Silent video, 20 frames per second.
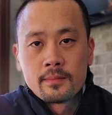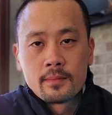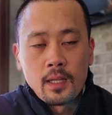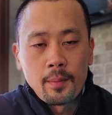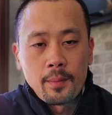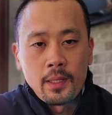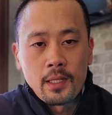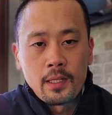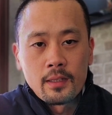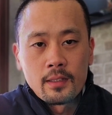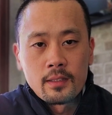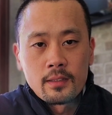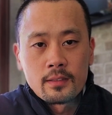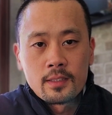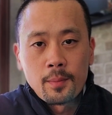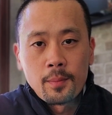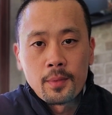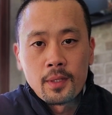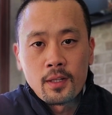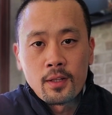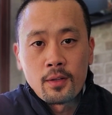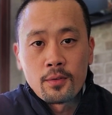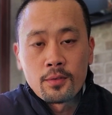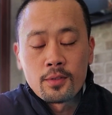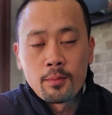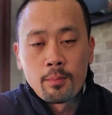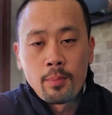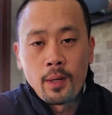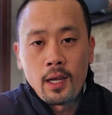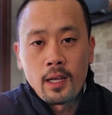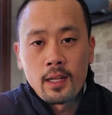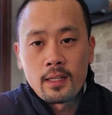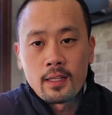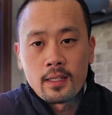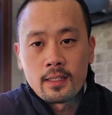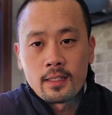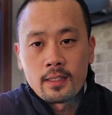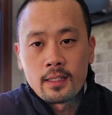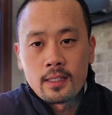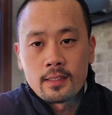I mean, some of the clothes you buy,
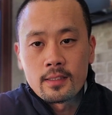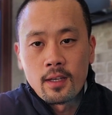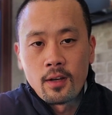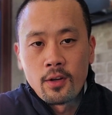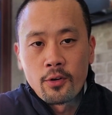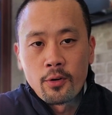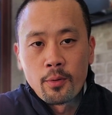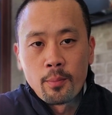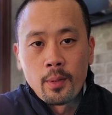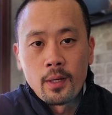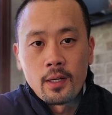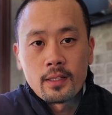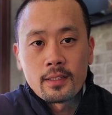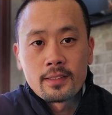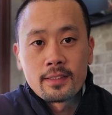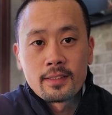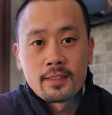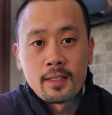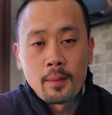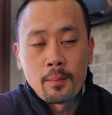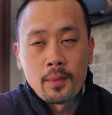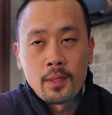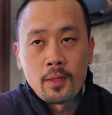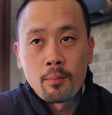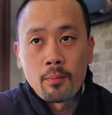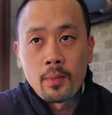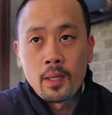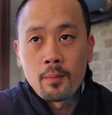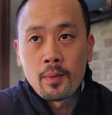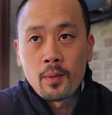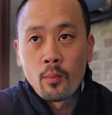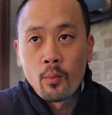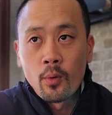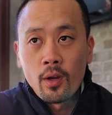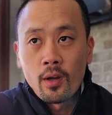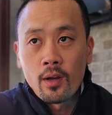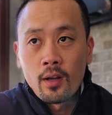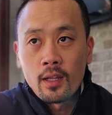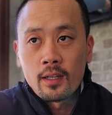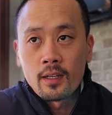like that's $100. I mean, you maybe
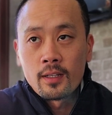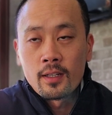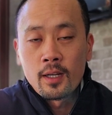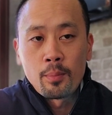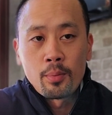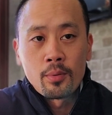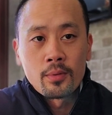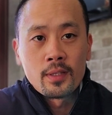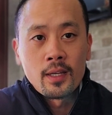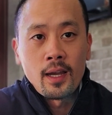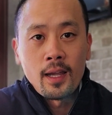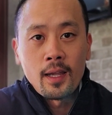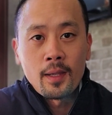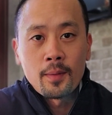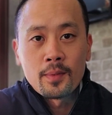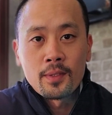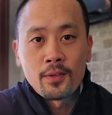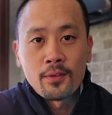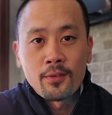wear like a couple times, you know,